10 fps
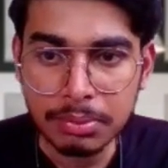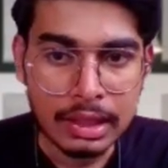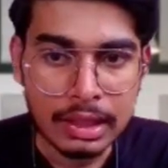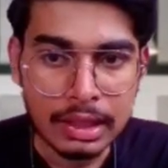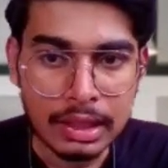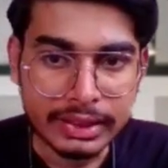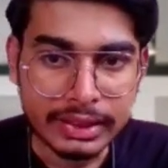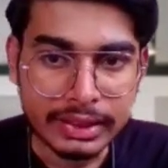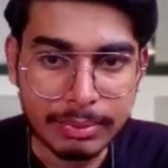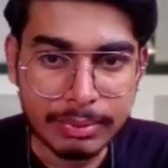Open
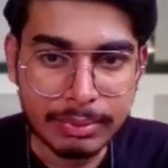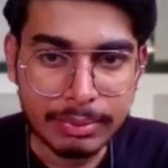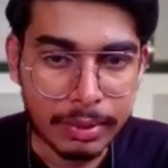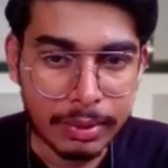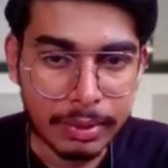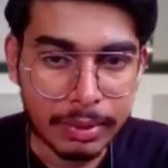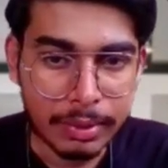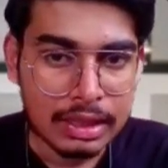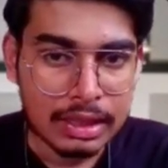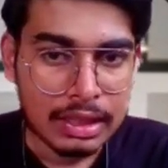bracket must be closed.
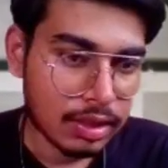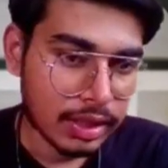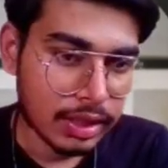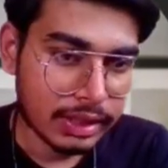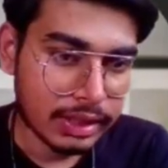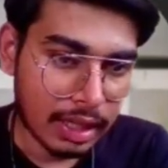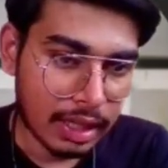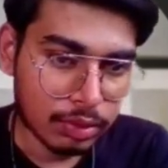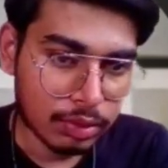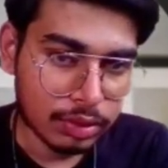The
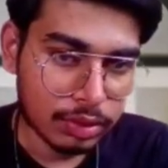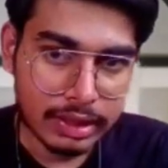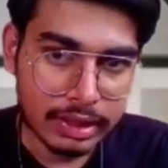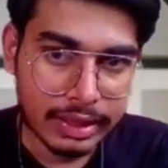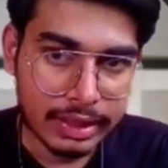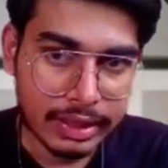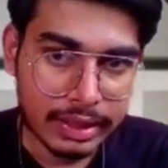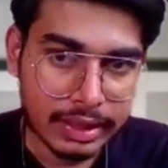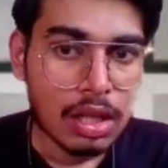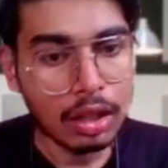same types of brackets.
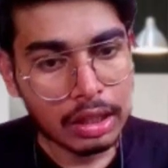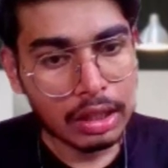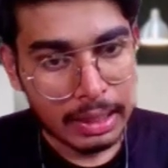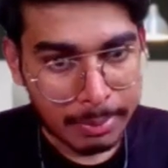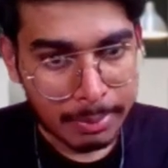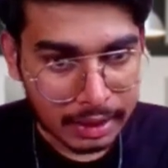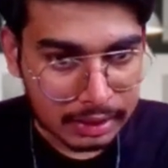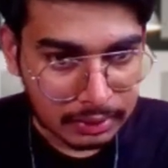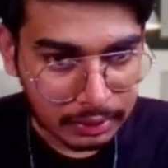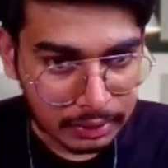It's trying to
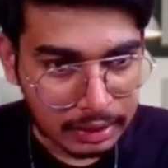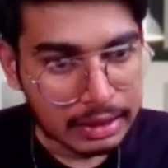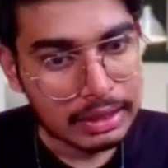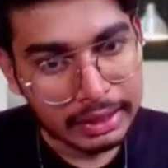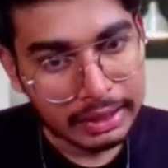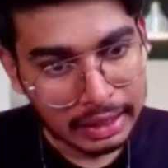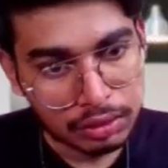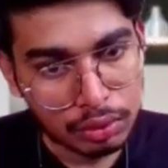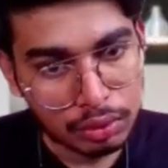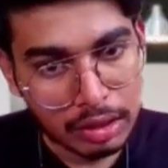say like if
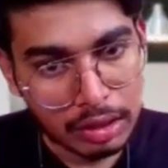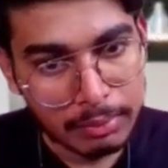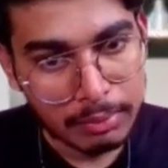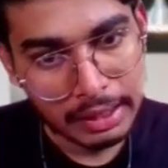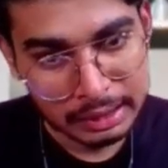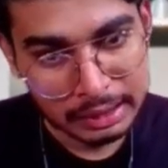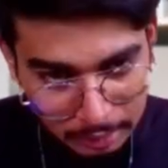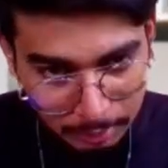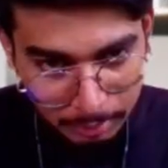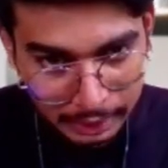curly bracket
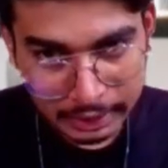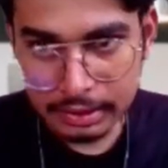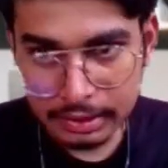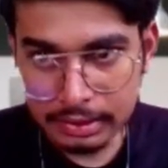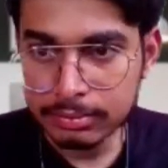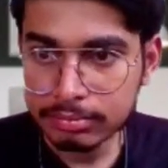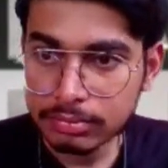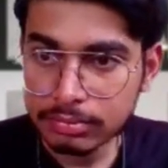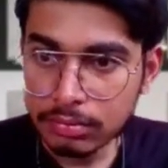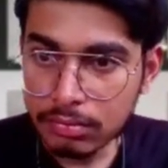started, it has
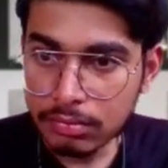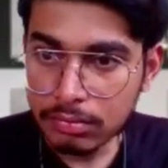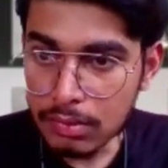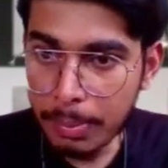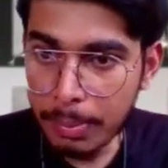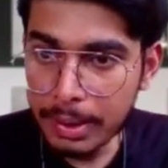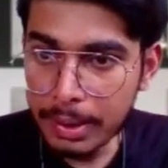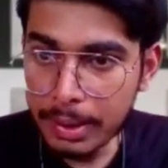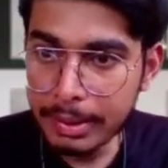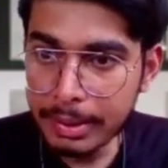to end by curly
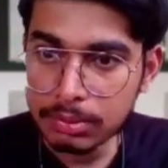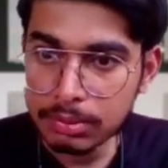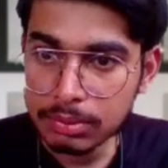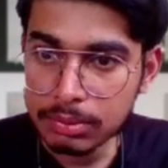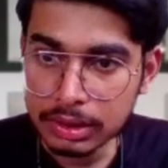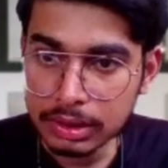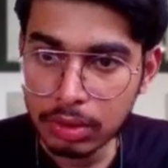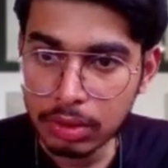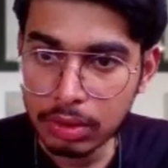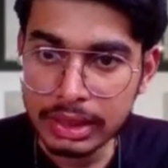brackets.
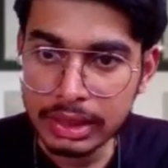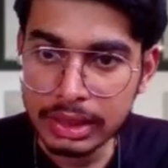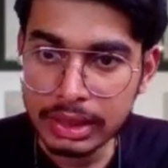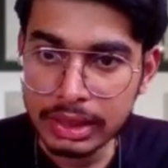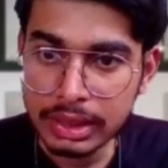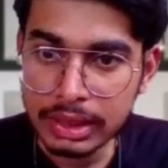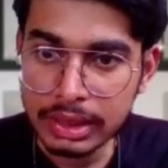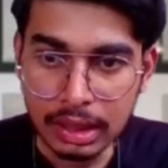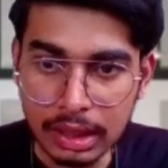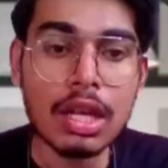Open
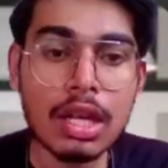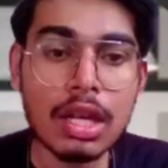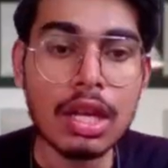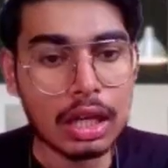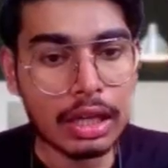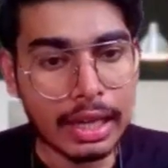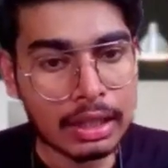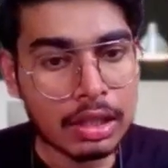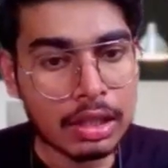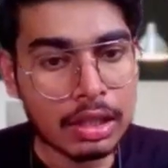brackets must be closed
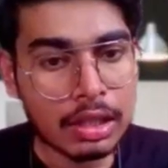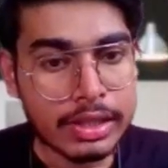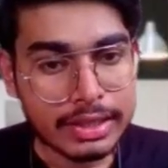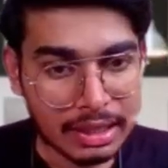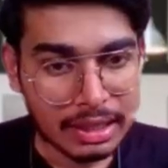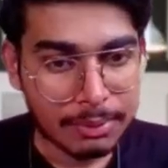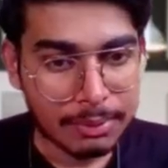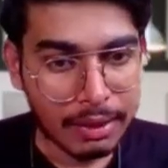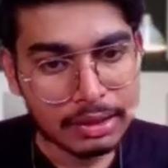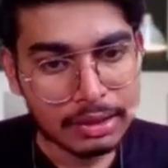in the correct order.